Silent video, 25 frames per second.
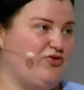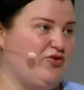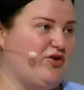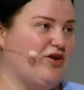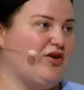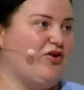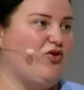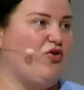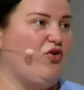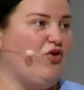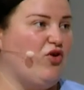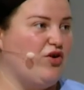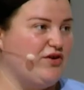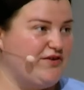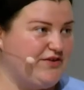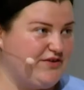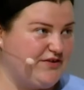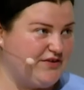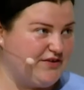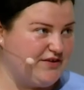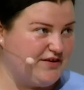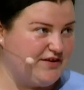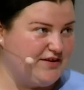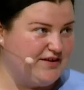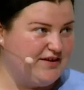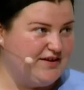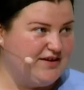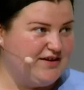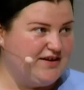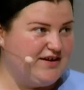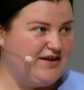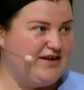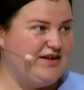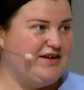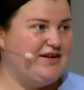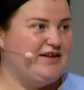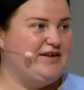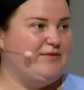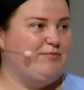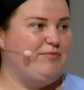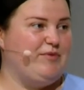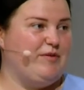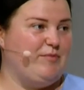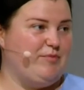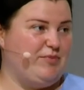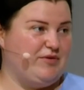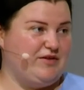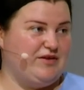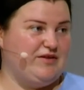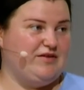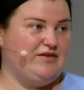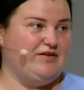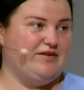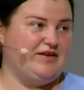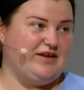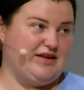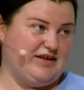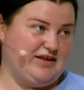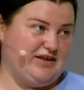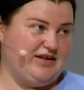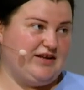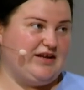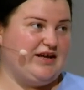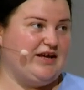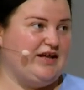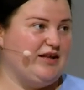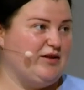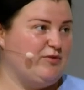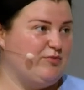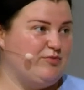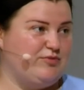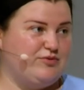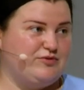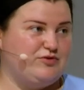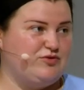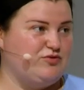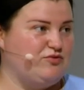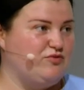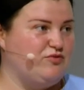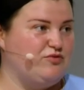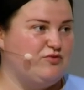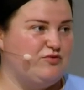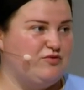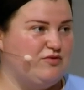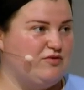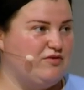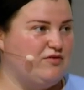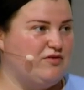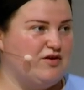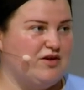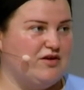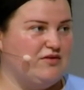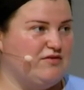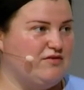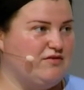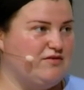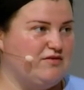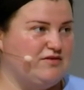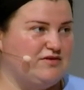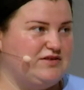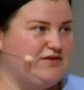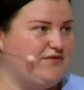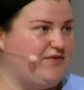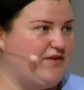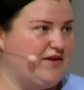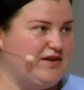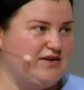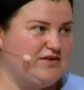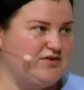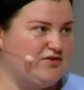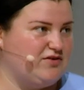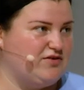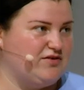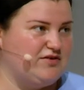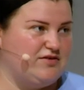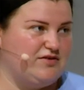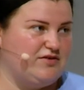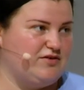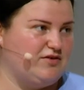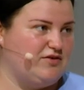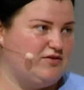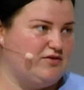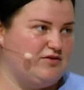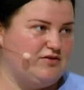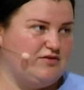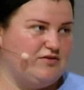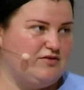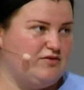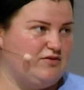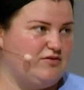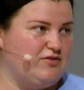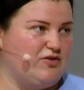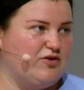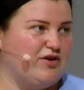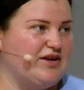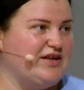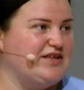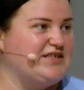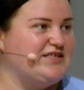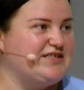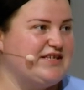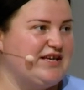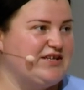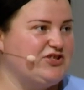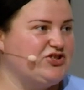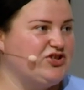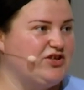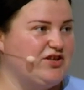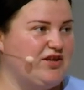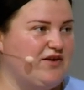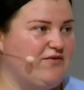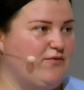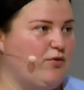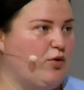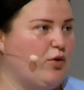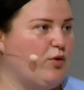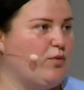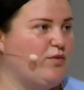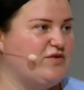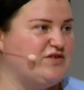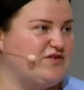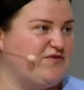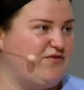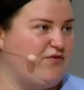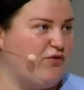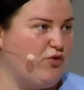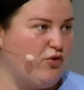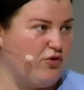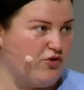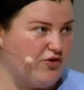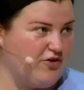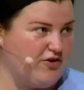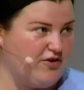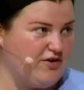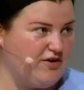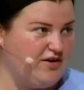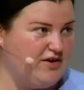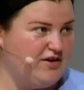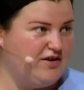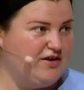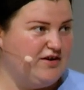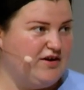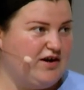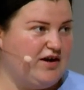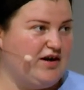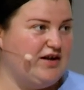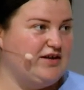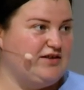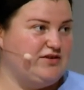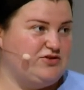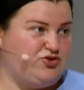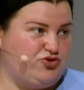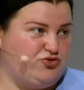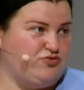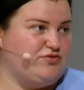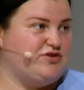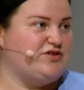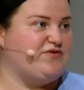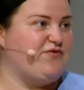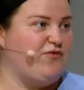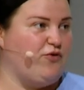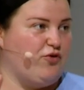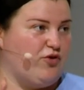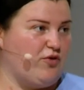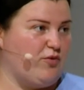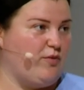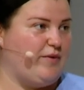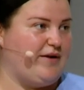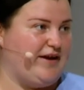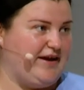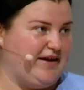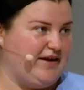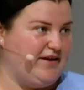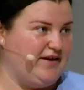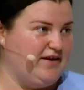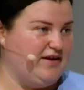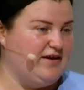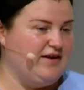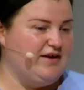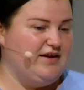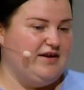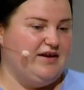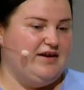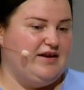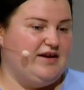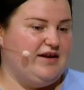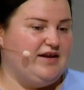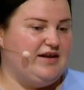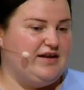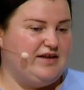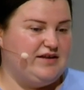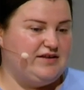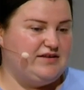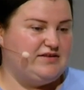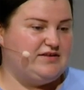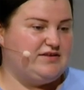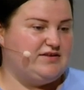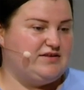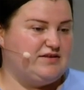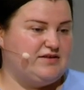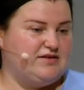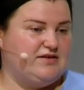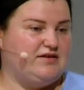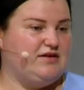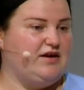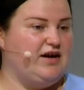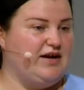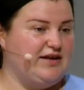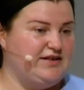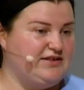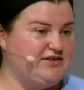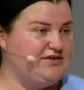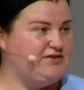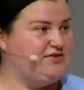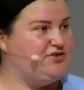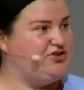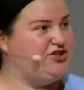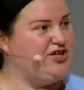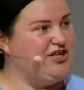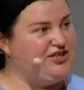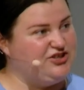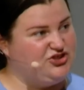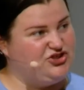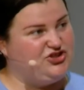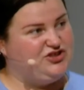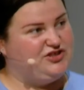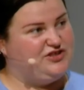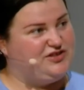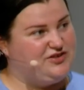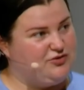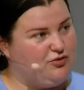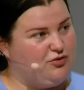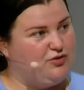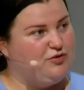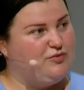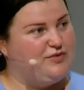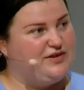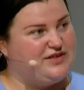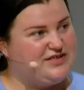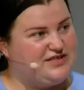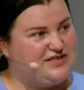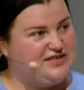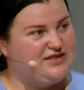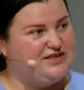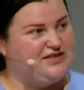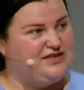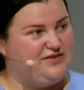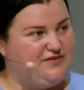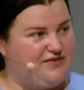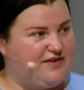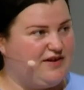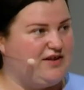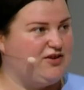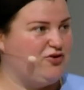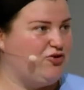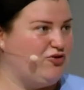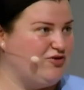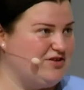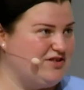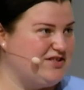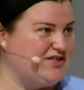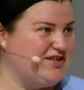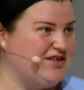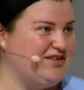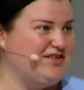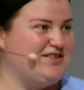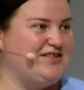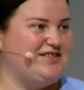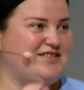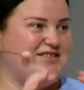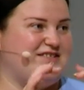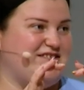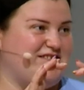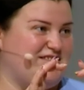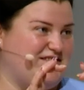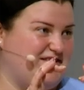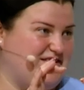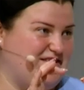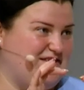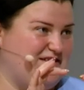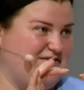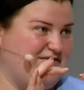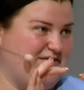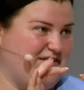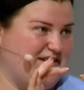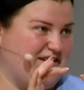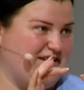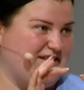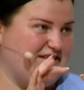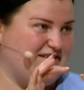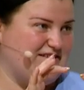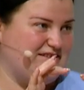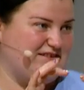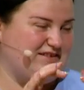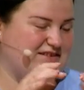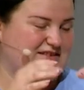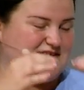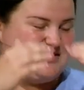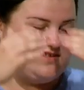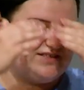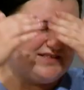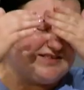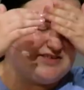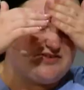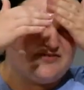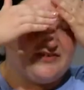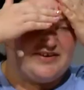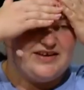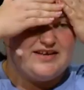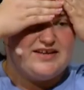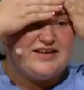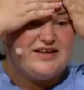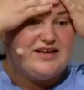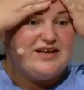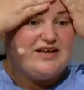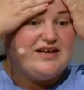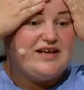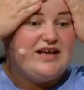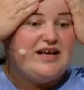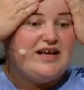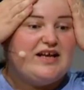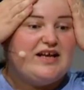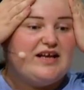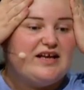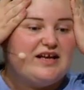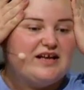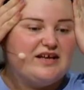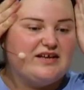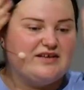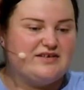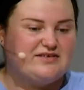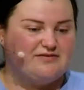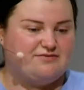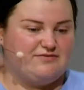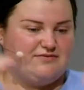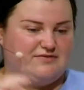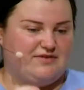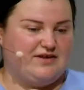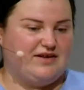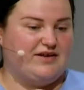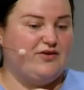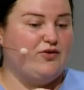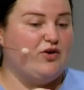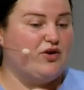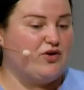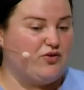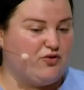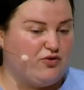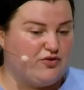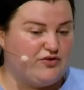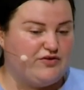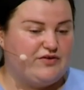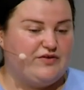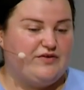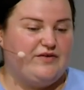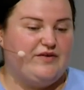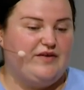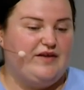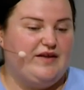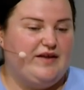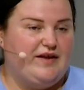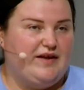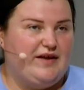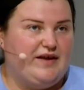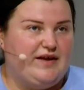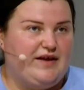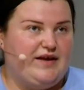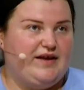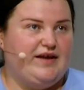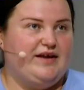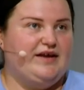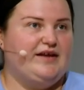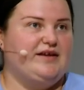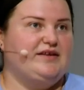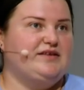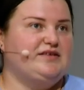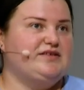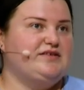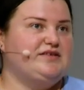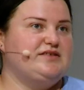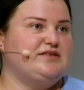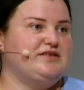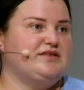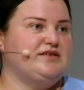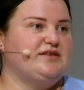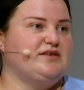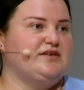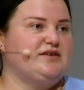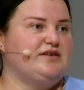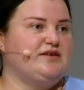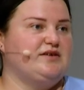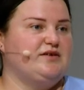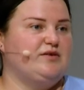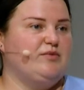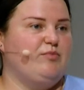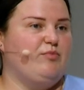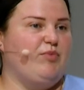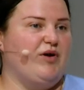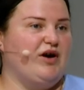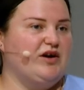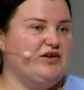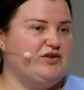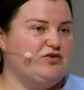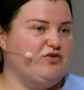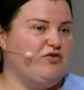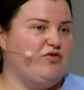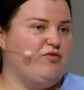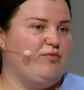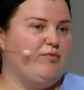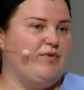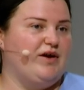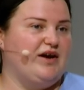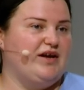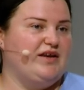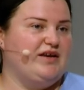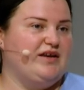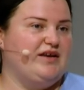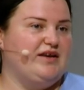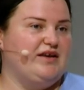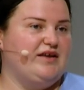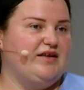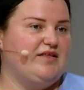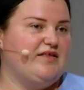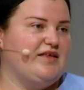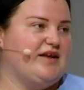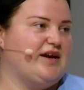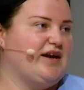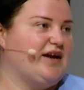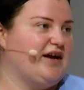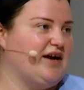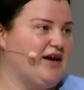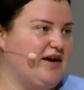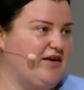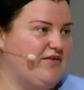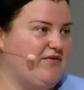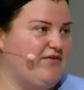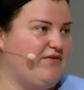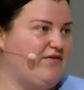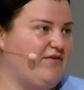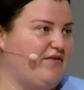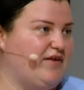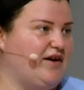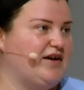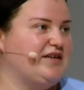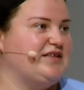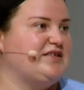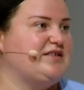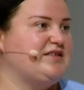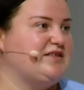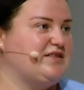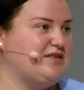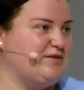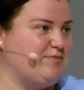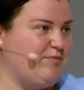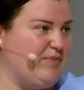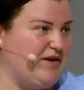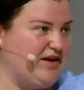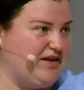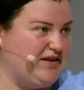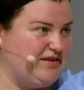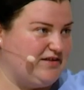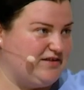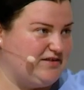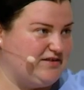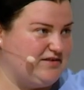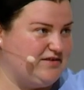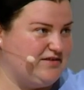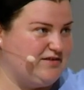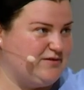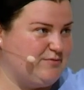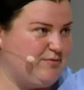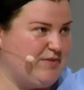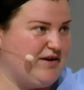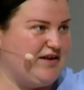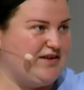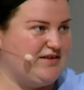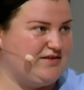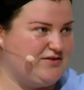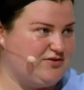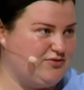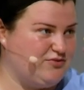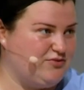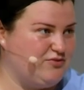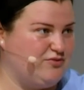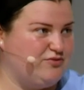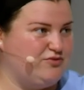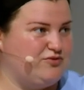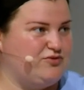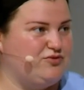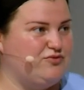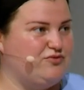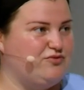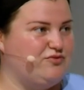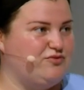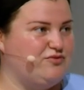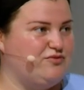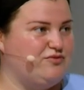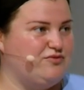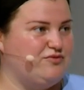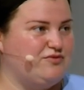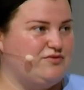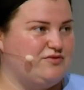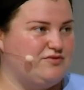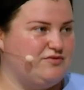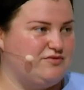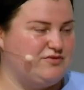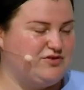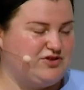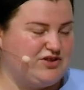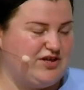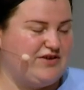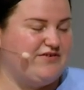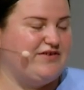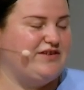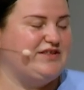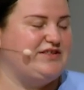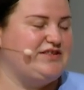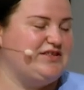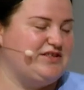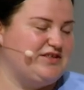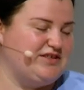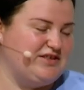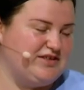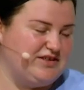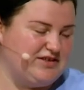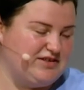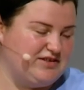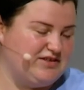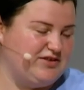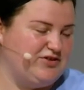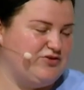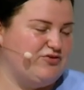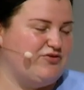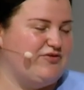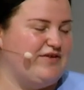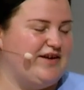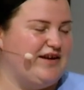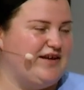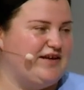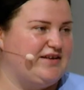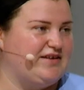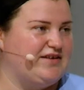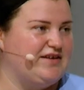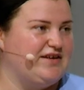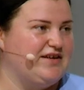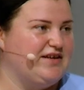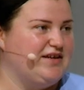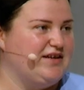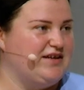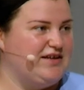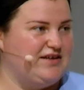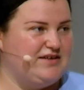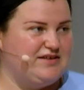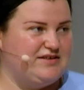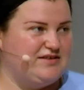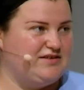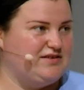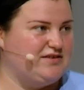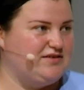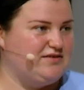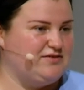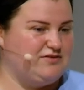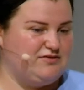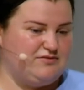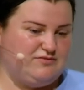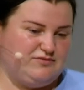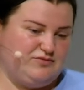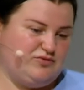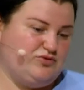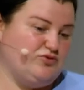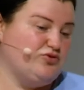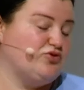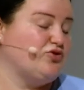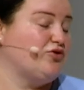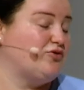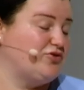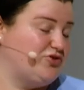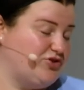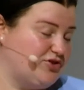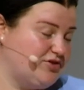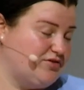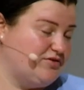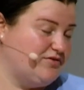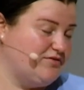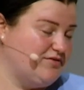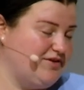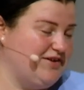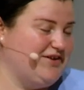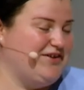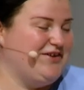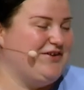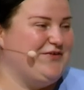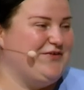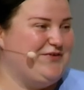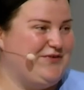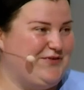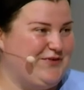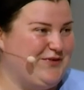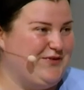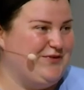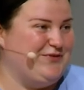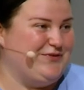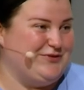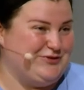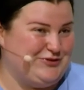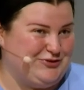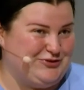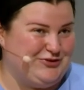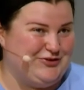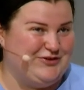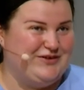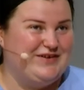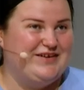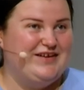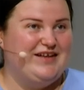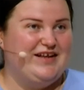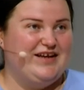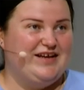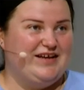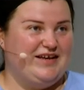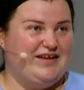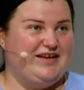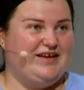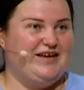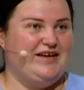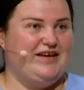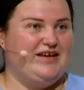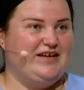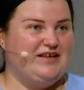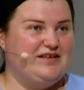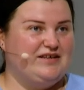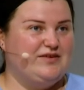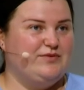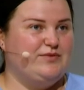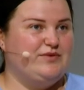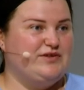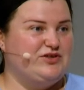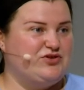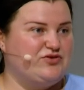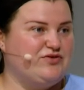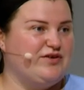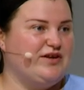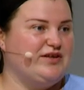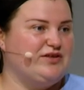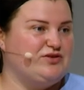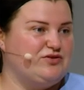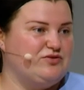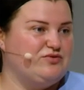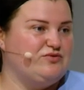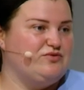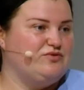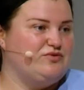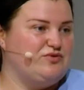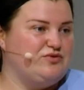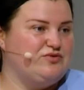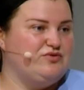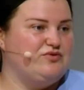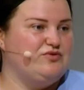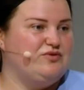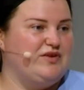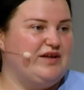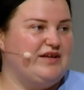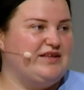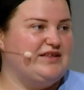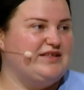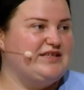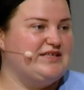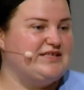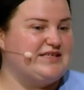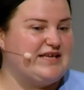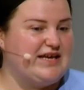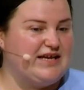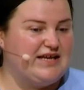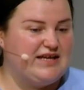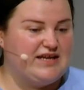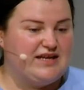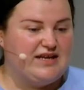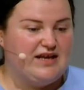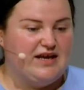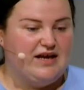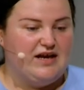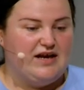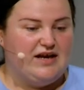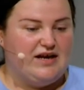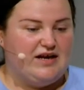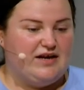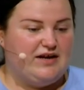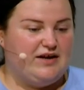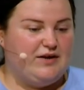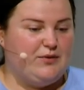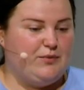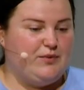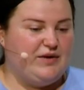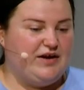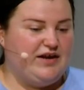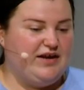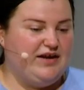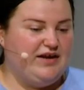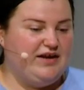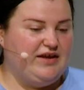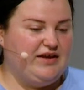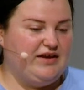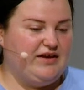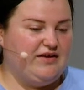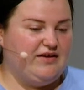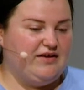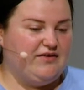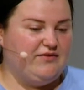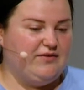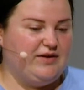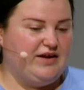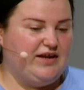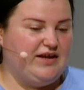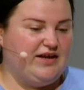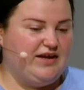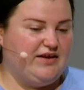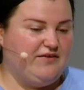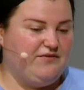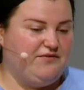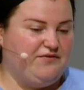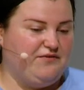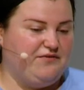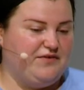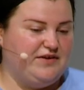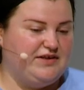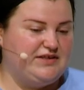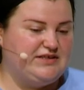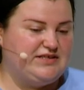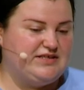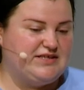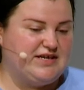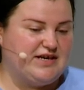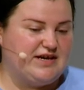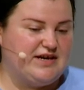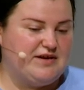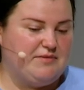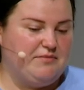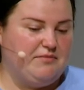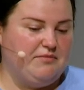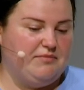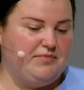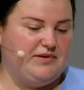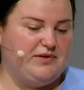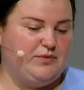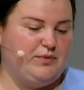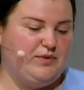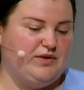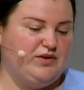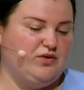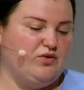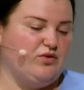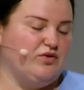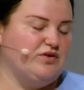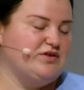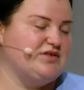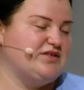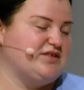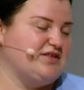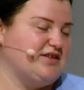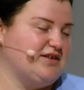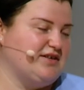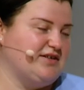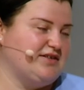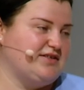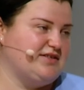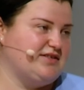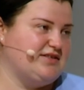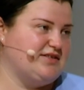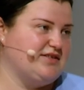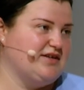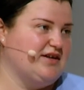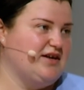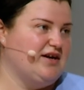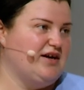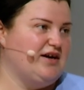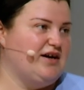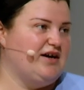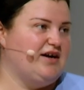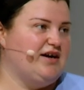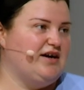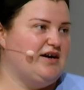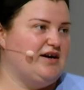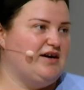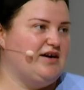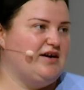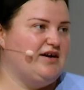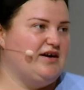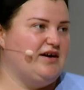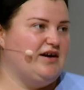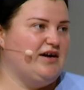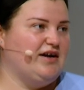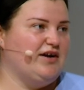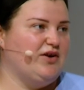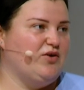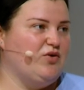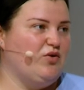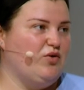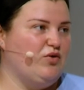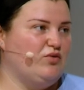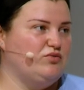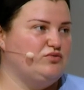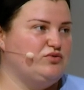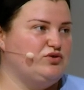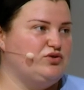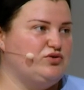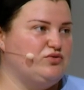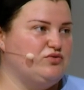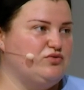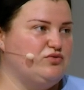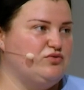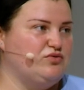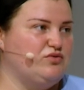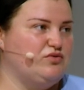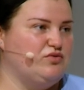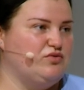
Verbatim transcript: Q R code, and people can help to uh, different uh, organization. I work with four. Yeah. I choose four way, and uh, I change it always in different concert. Is different uh, screen, uh, Q R code. And uh, part of money that I have, I spend uh, spread to to charity in Ukraine, in to soldiers for, yeah. for sure. Yeah, and we try to to do like this. And uh, when I hear, when I have free time between concerts, uh, I go to